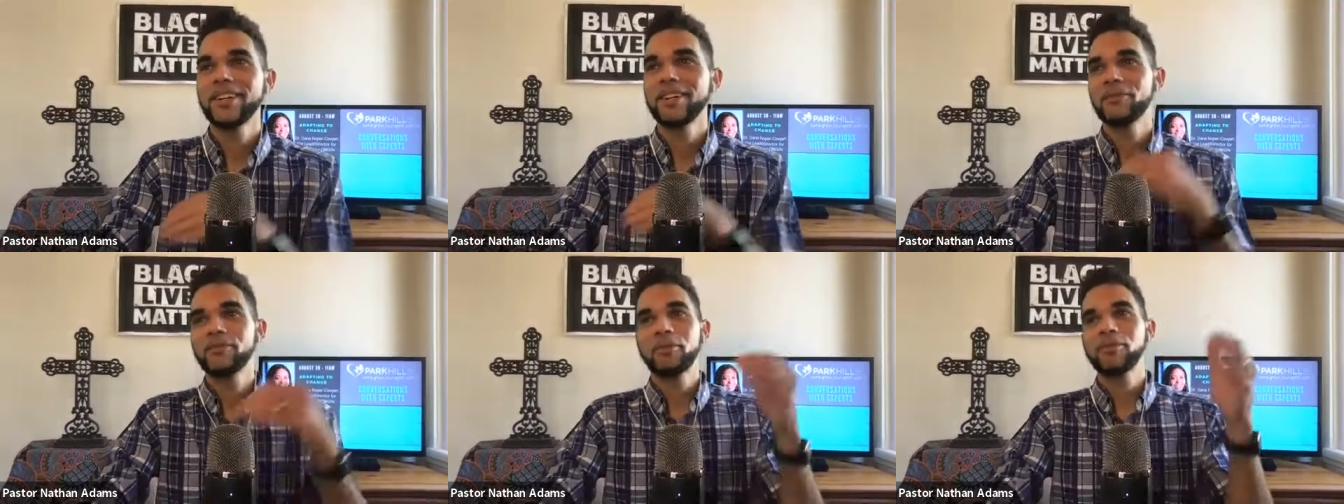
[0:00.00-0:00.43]

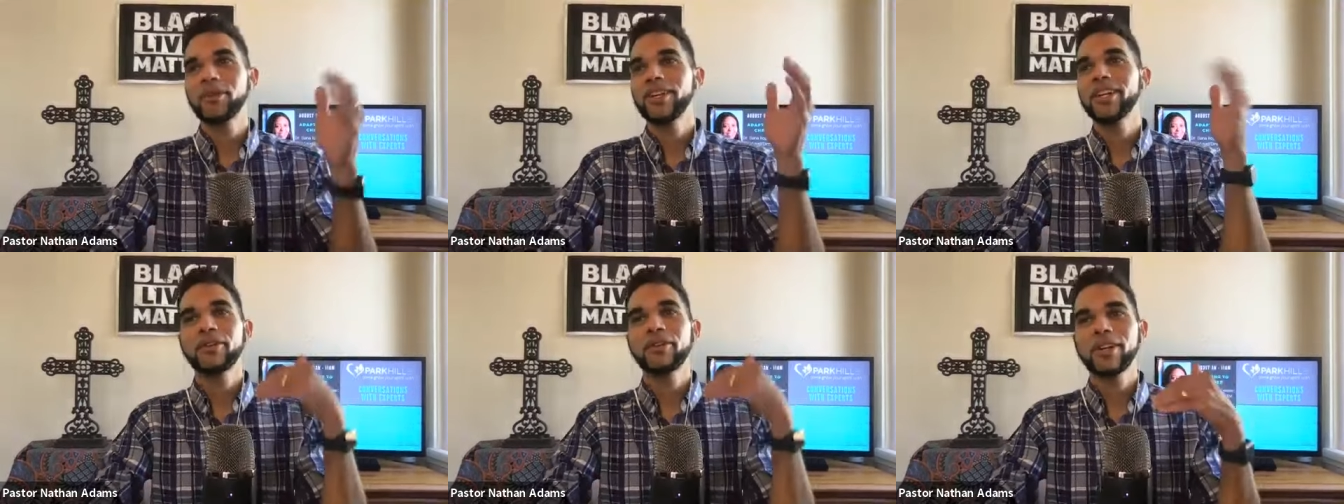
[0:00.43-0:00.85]
from a
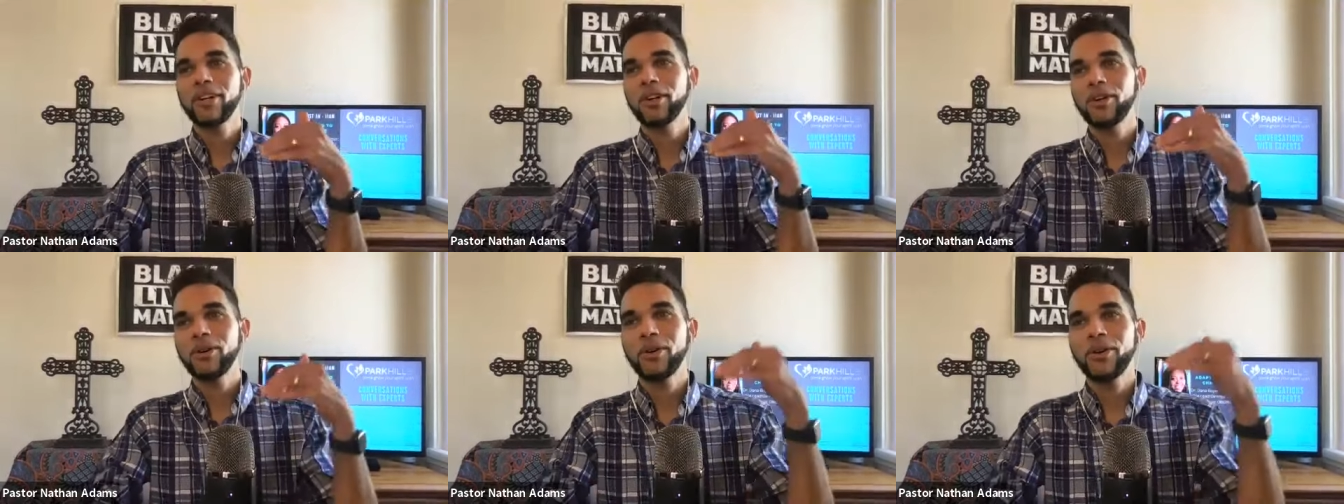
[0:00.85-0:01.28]
year
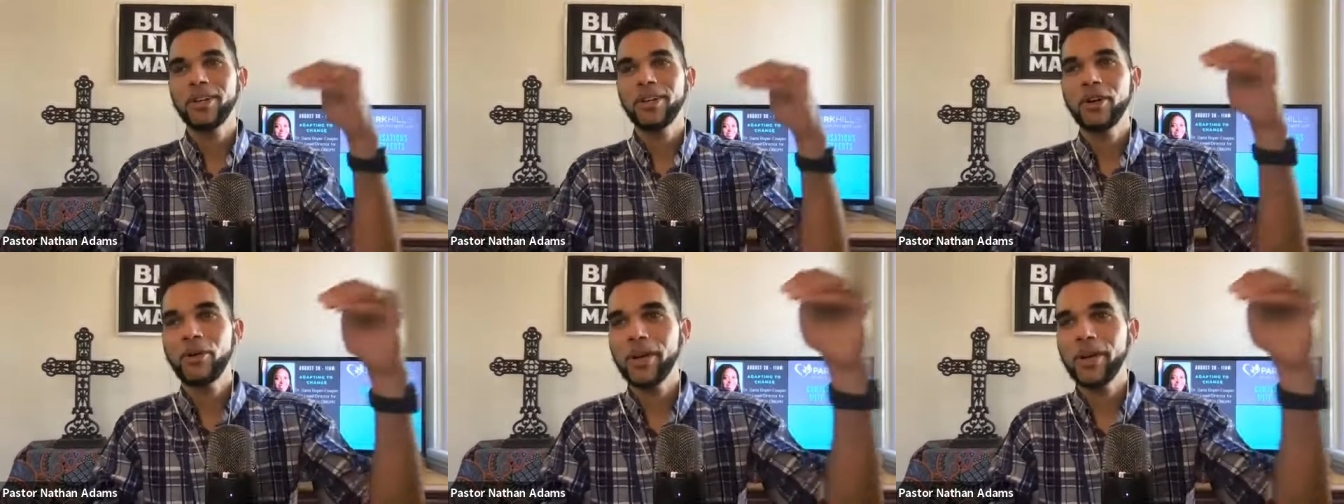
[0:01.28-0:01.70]
ago,
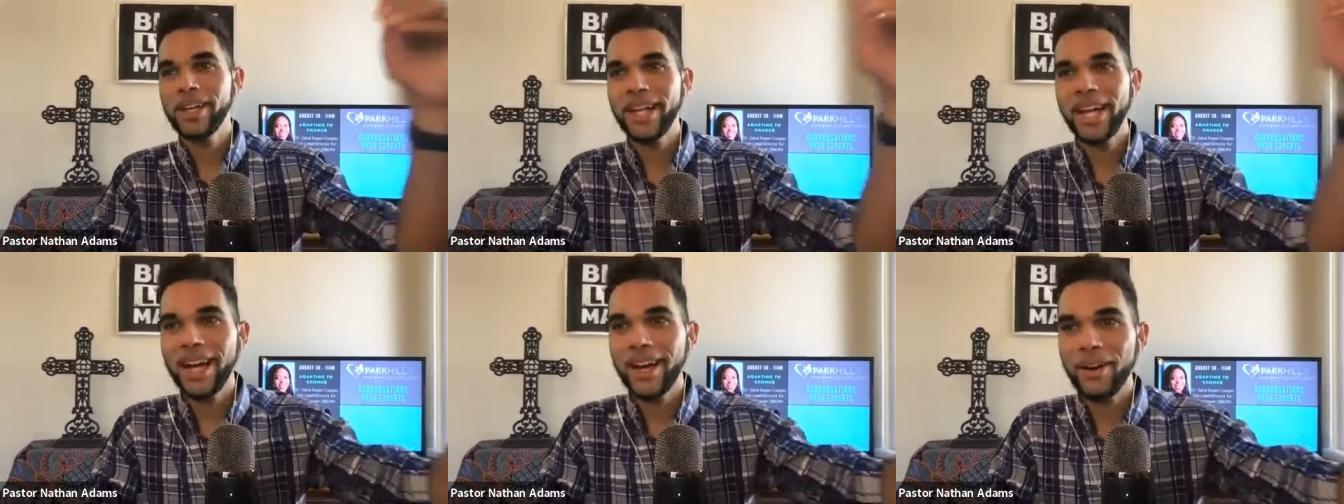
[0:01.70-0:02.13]
knowing
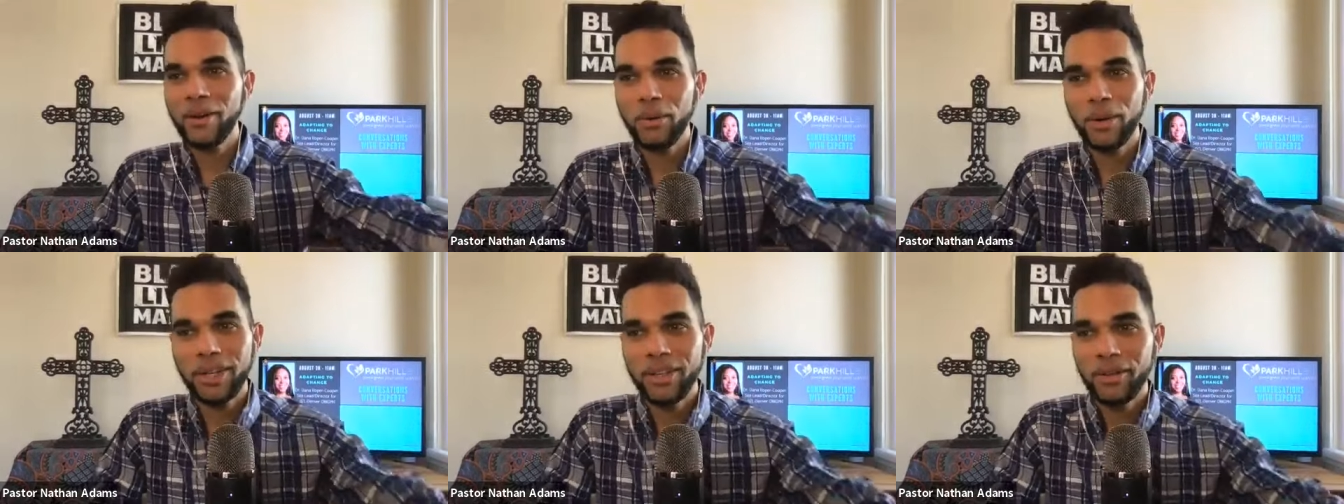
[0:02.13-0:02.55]
now
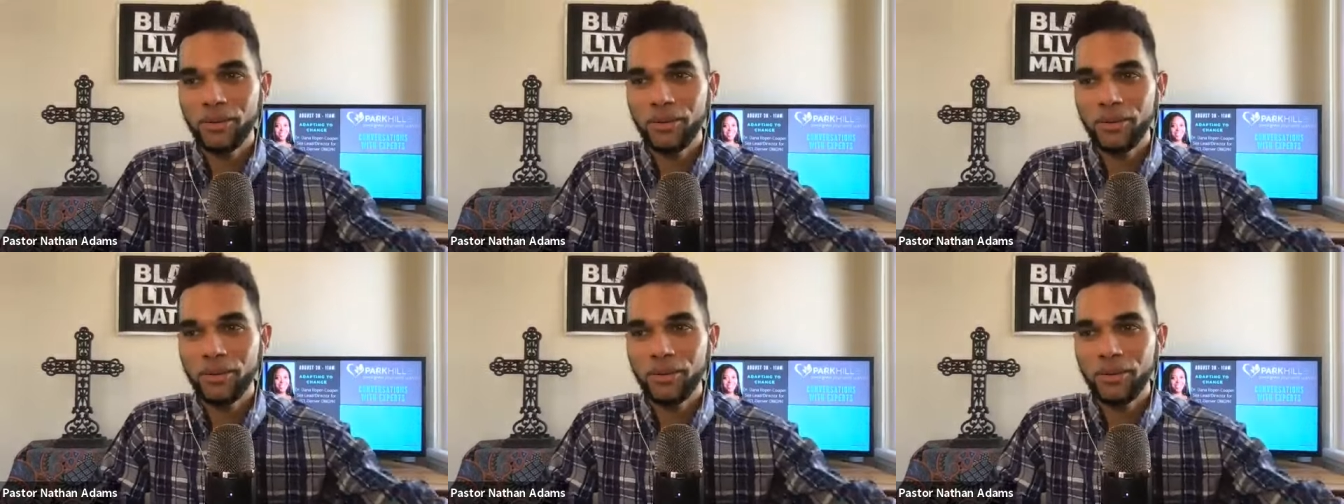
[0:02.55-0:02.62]
what you